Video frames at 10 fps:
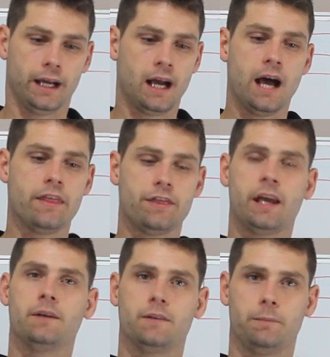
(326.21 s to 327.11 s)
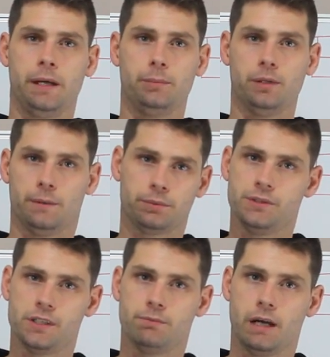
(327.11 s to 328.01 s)
can't thank the people at
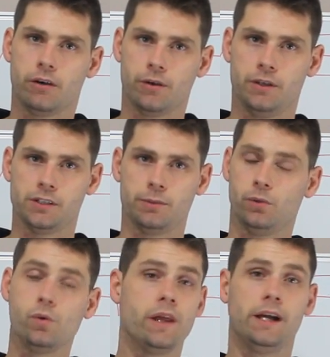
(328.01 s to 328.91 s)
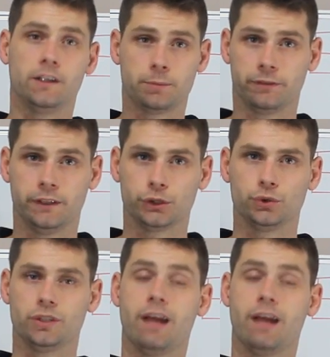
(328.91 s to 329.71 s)
Princess Margaret Hospital, all the health professionals,